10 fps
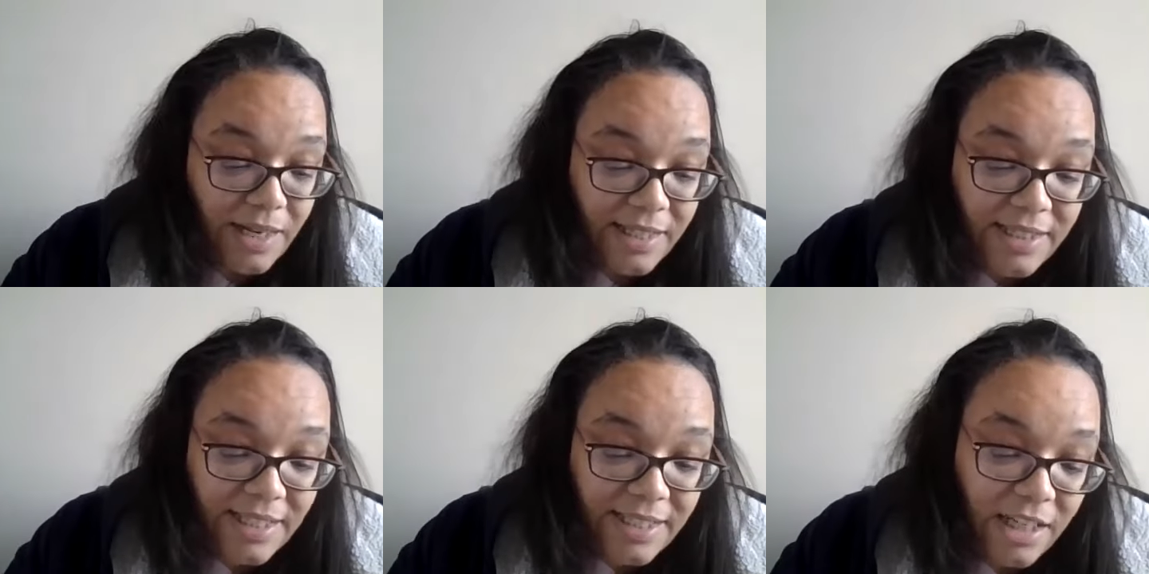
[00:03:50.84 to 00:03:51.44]
And I
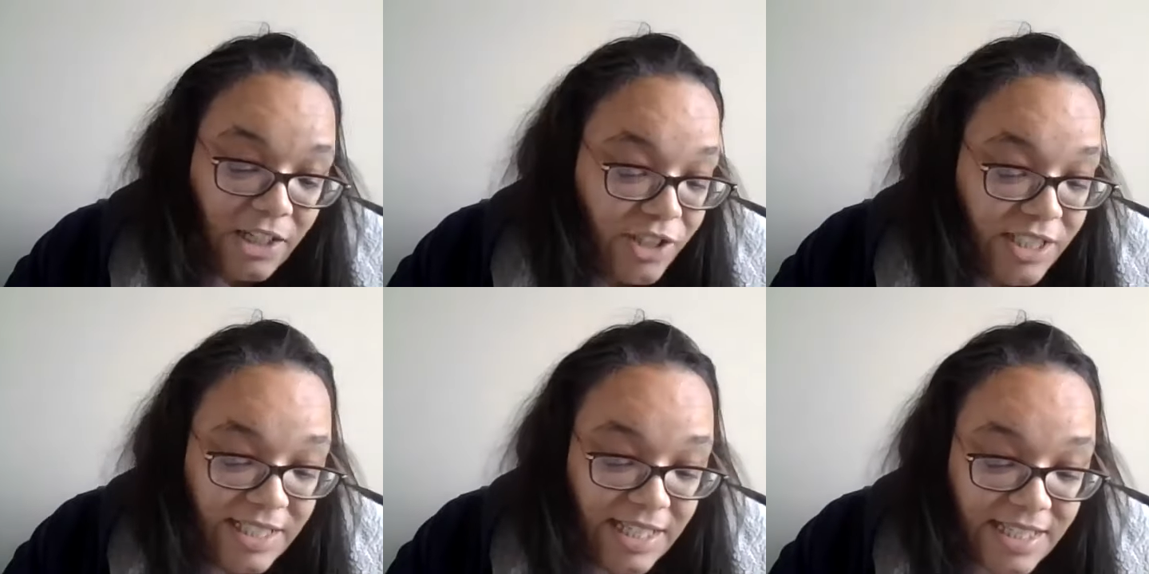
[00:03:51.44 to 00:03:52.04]
think, and
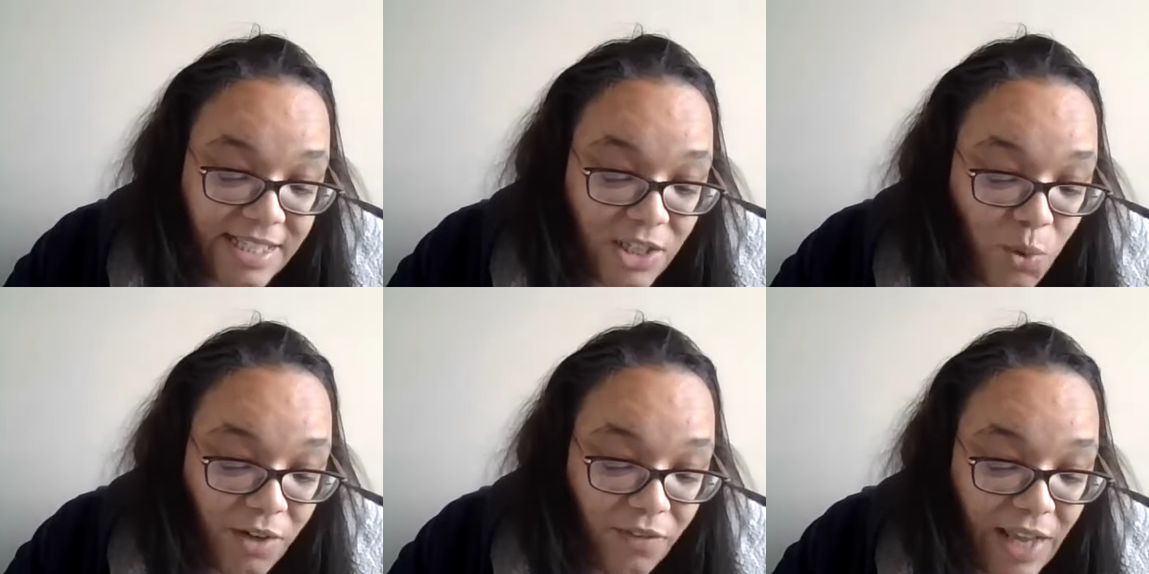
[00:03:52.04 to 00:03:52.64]
Christine says, this
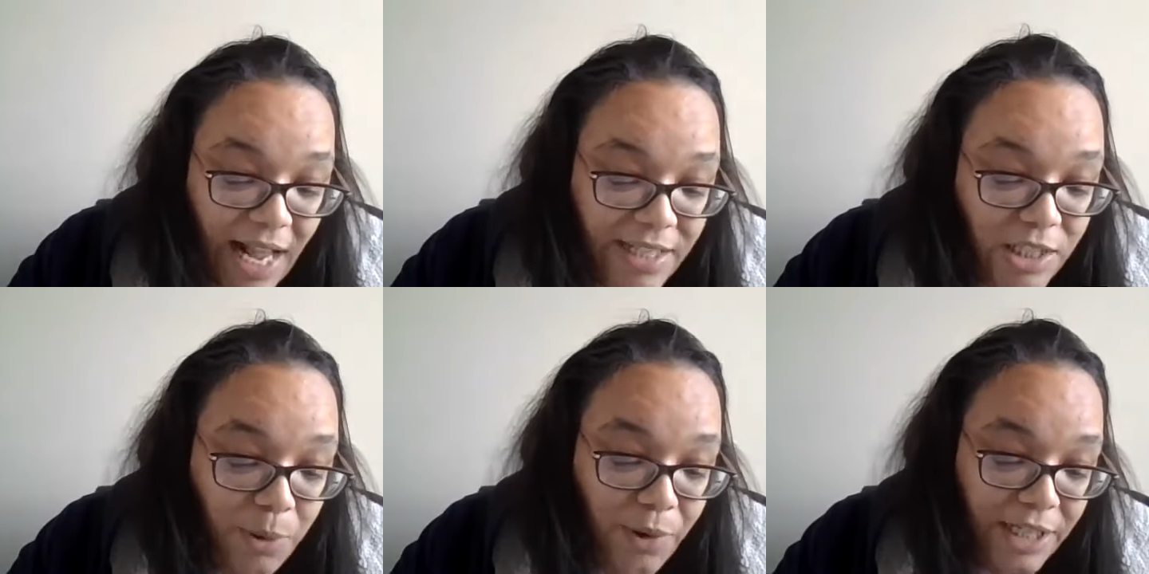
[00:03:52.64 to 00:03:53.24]
is one of the
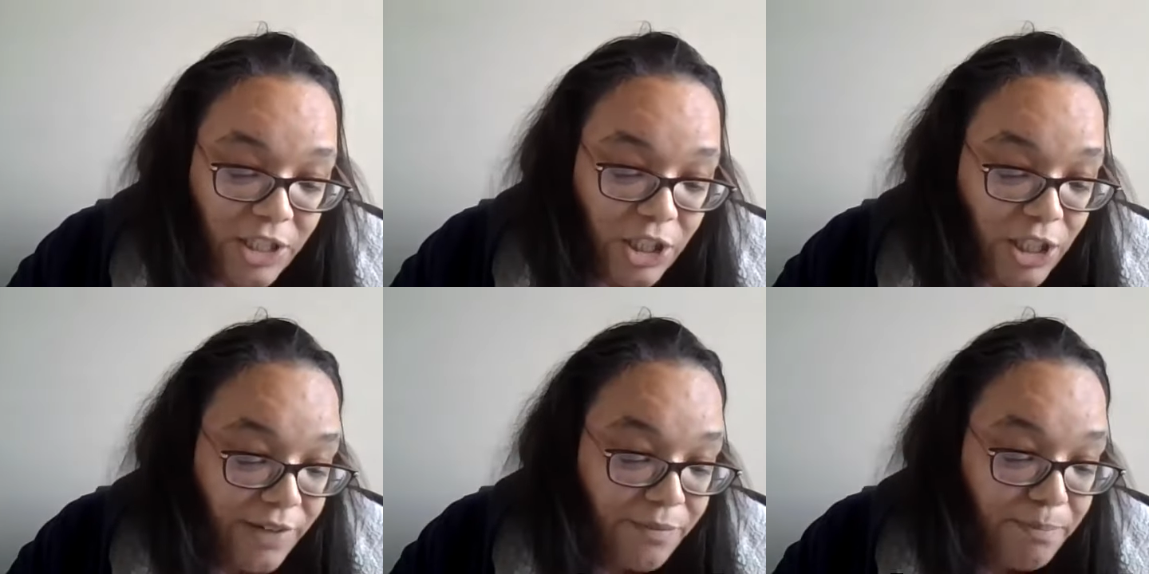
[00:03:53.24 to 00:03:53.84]

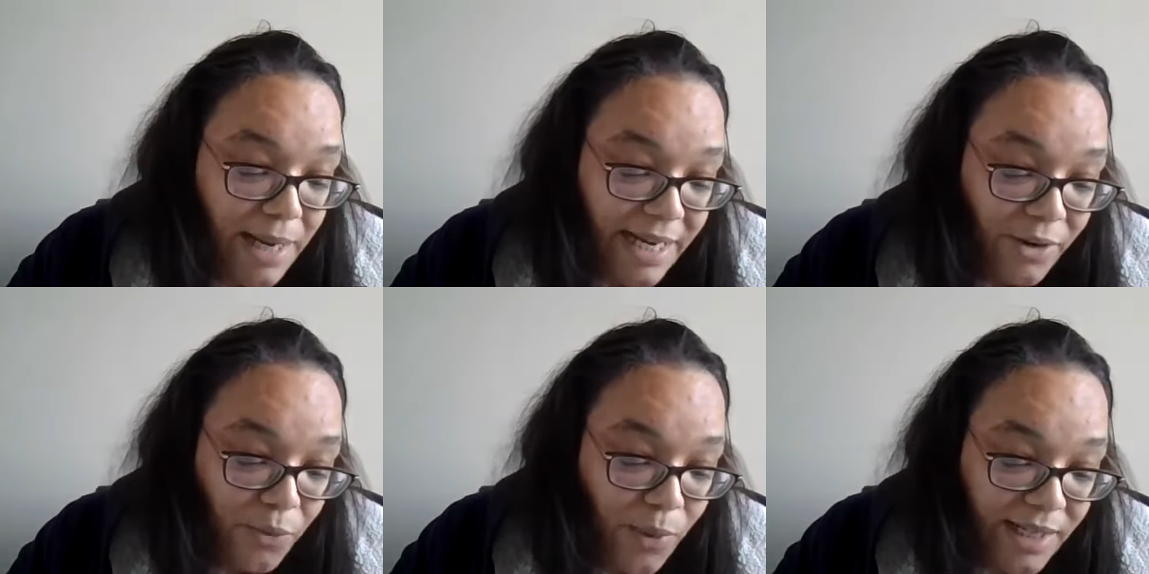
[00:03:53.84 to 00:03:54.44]
aspirations of
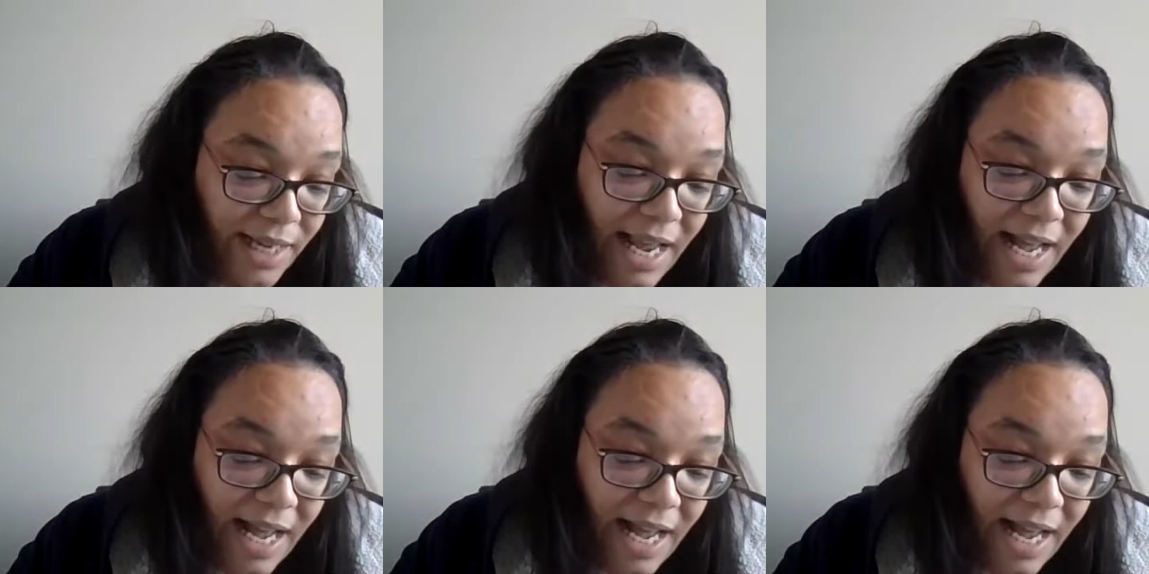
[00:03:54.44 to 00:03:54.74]
many when